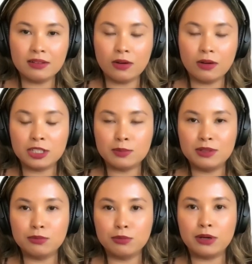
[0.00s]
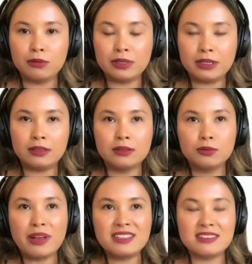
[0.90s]
argument rarely
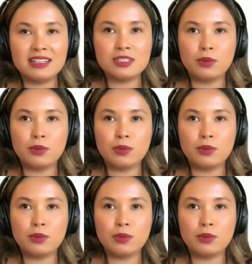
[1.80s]
resonates